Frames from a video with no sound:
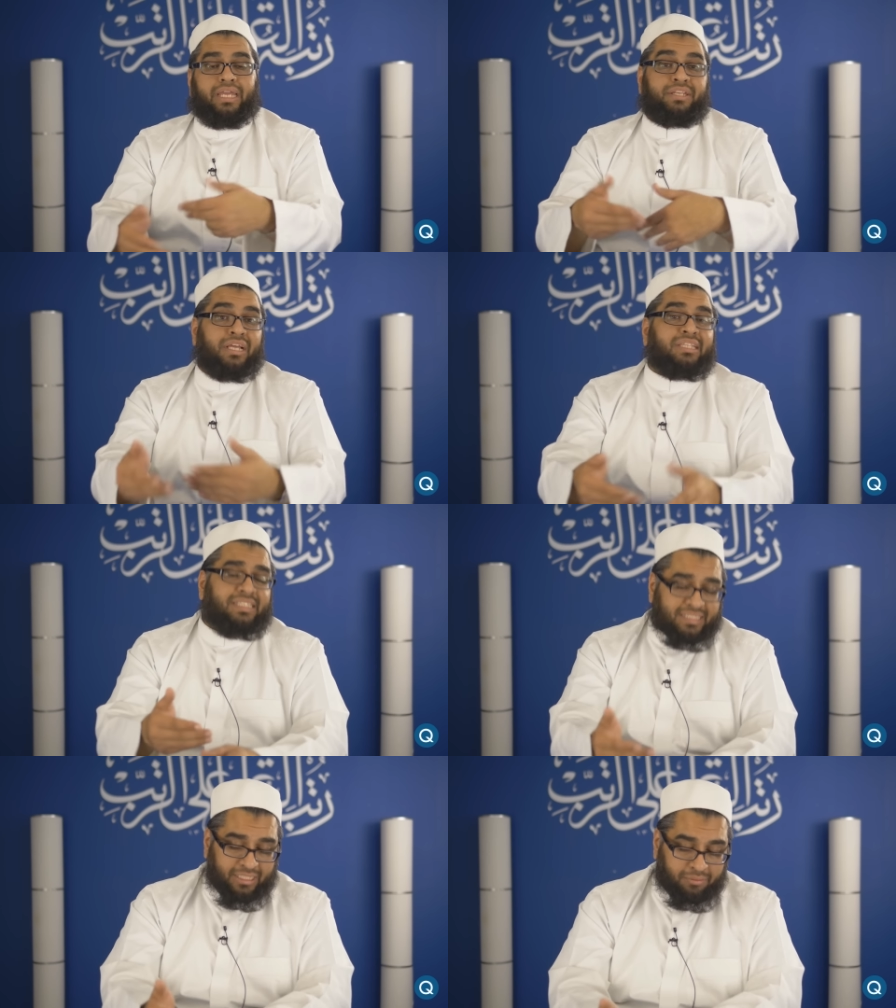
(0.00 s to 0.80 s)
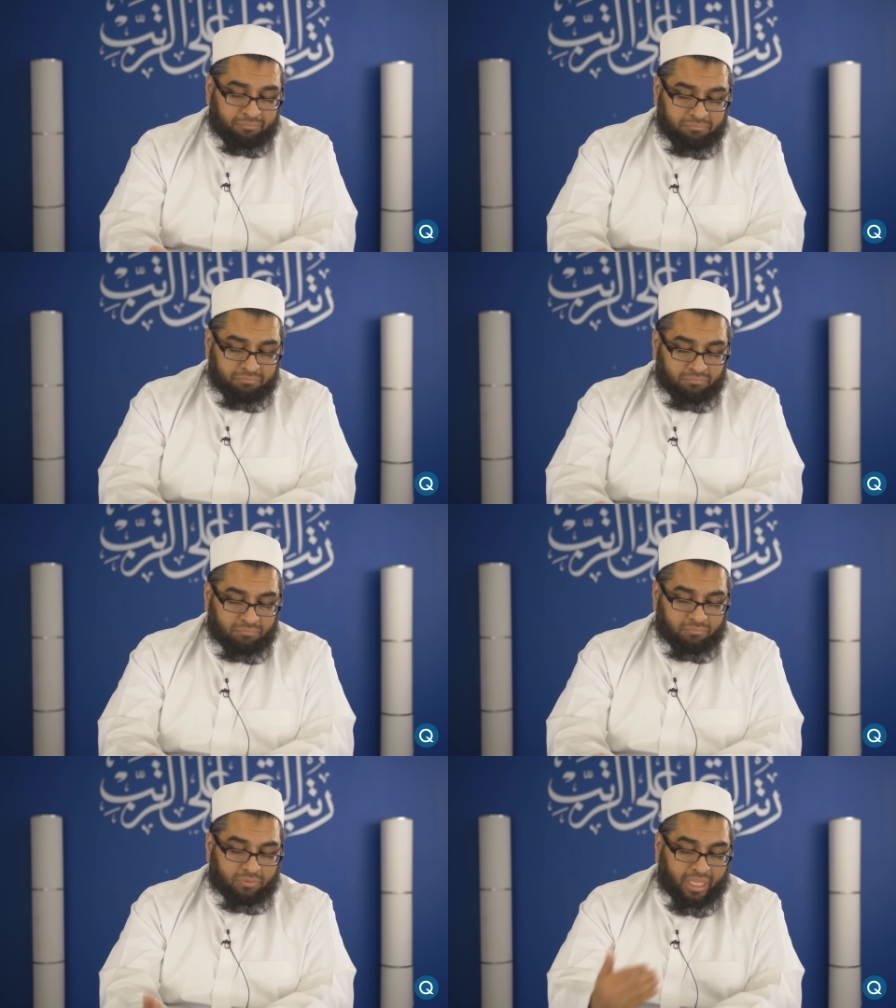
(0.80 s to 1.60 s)
it does seem
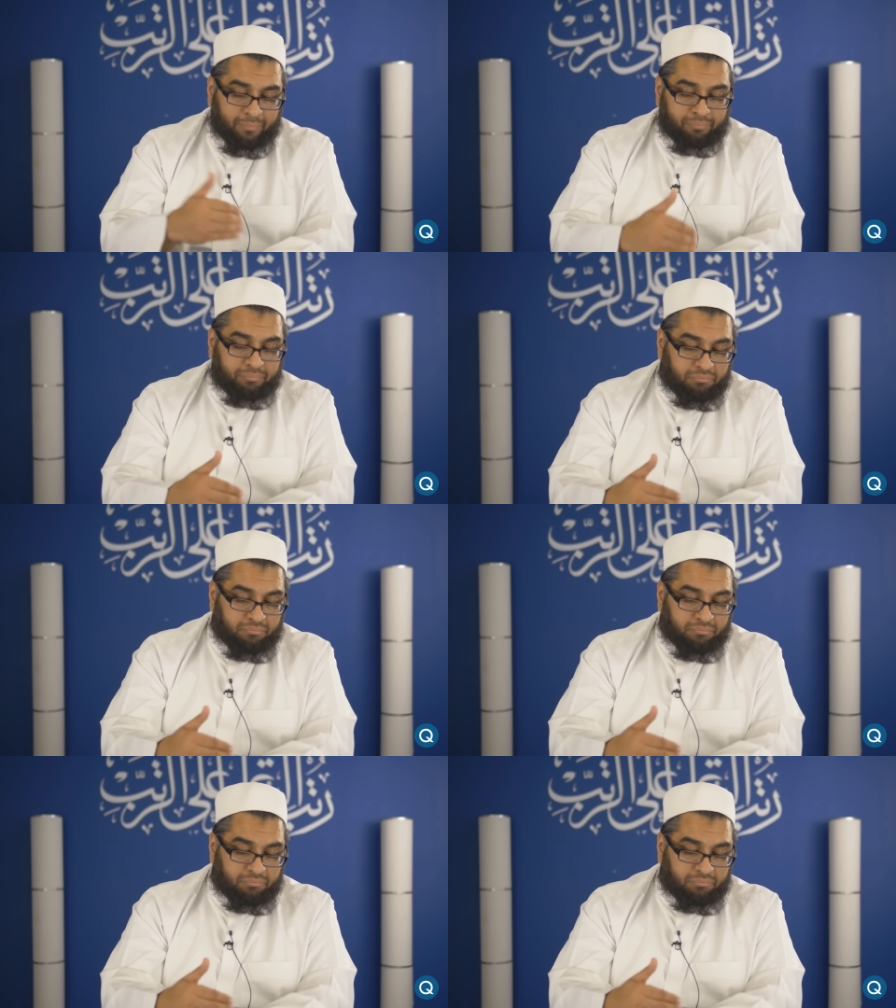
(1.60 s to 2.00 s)
like